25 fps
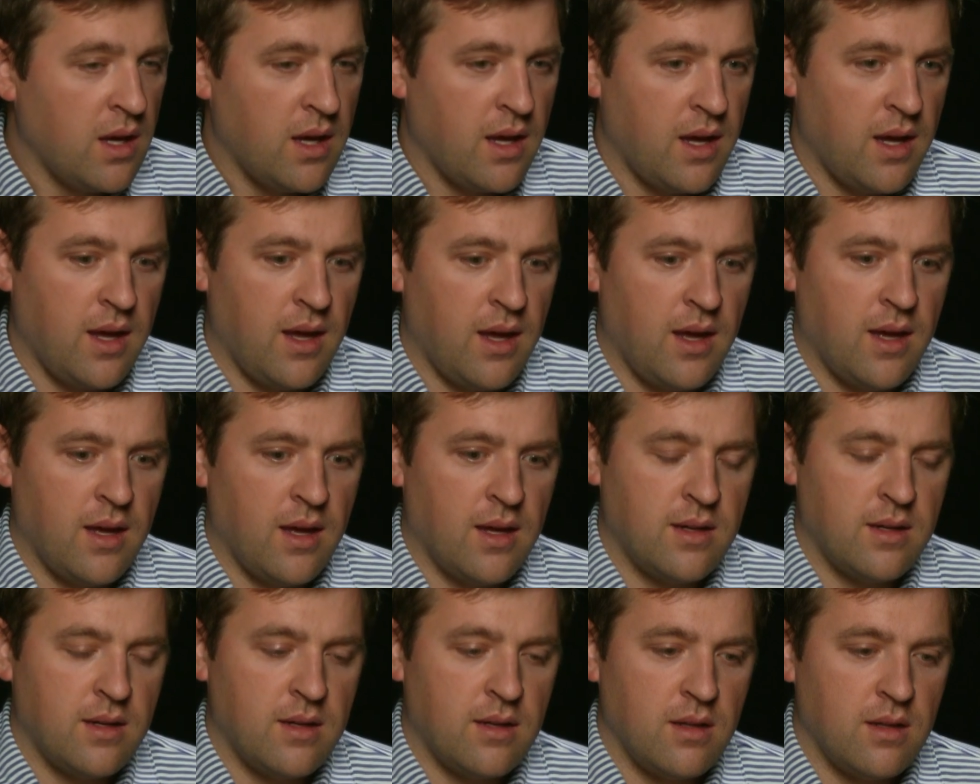
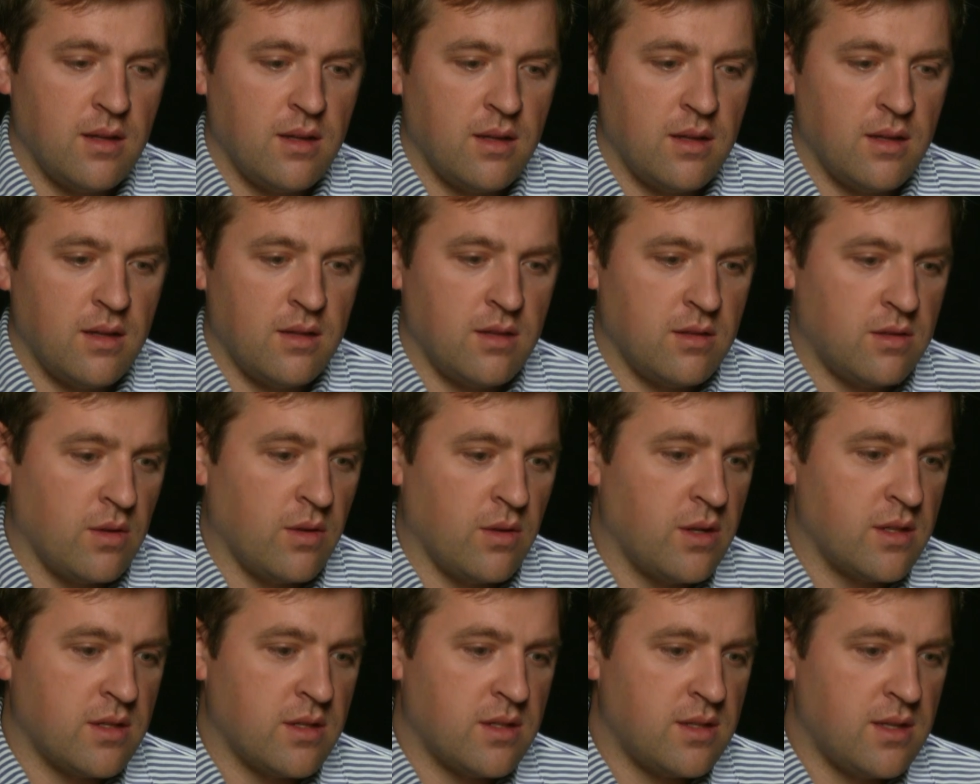And so
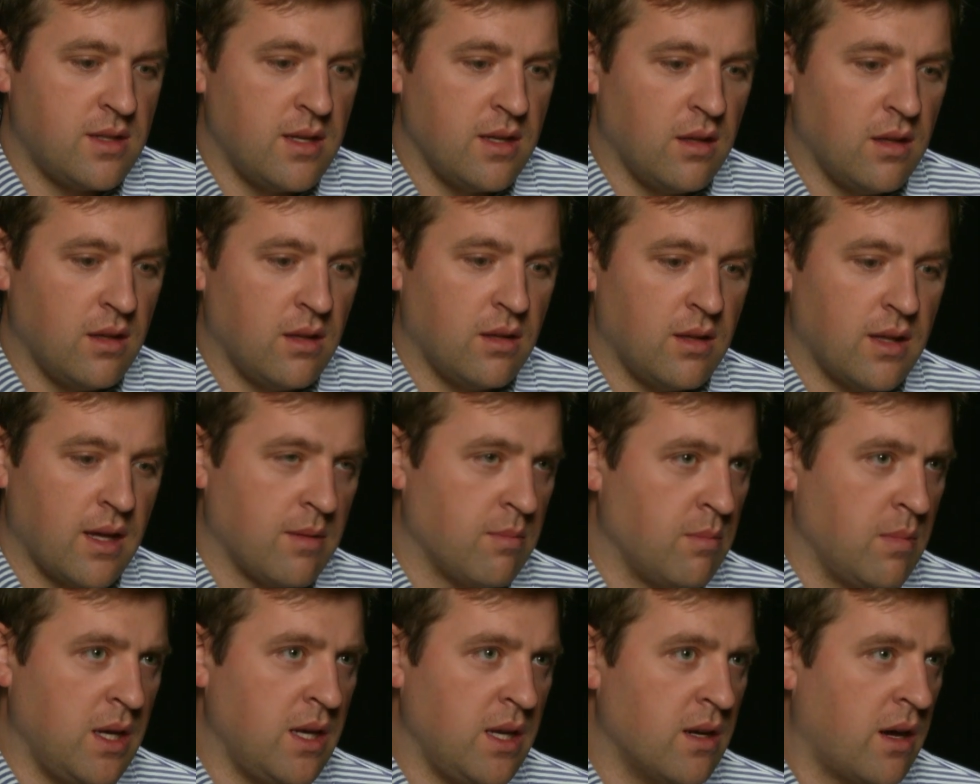there's still like
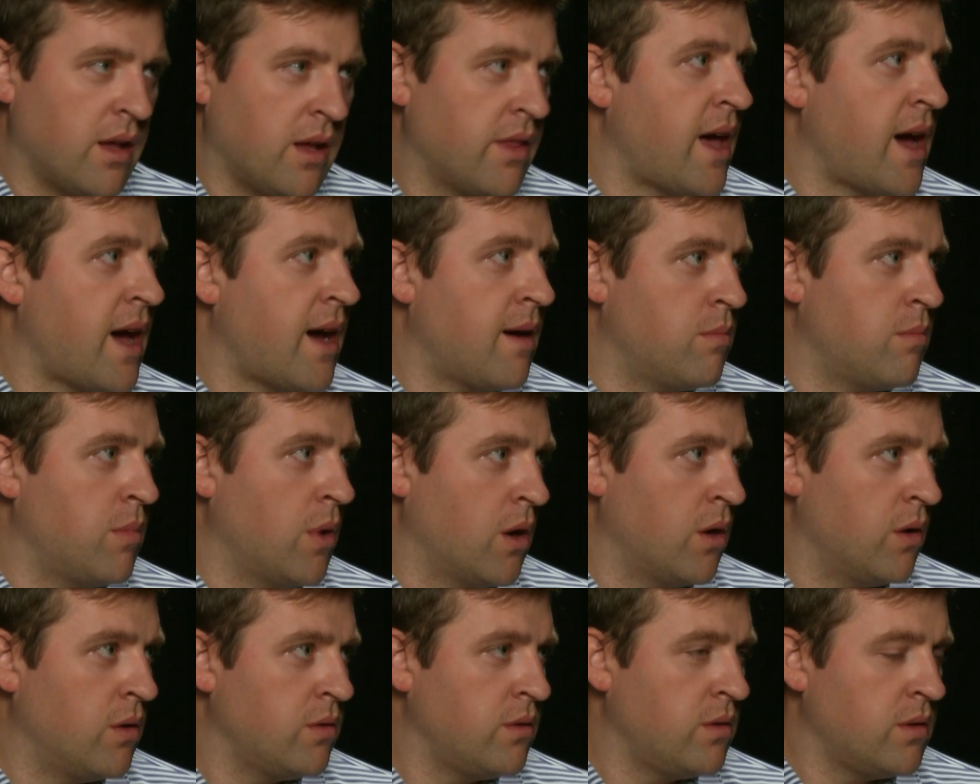meat on that
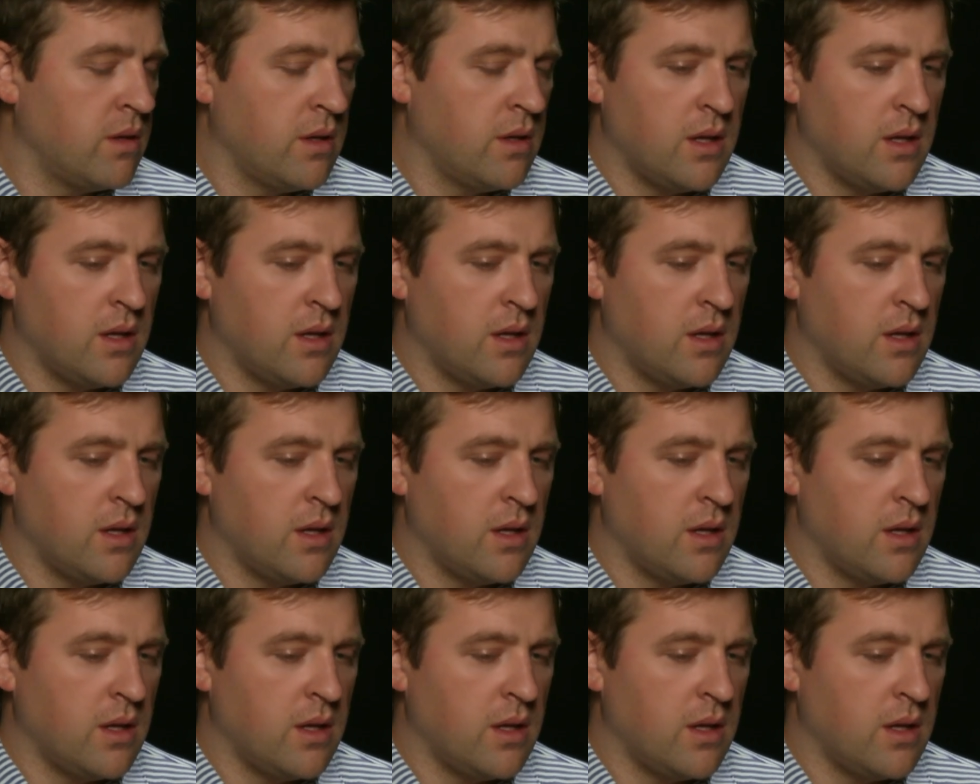bone.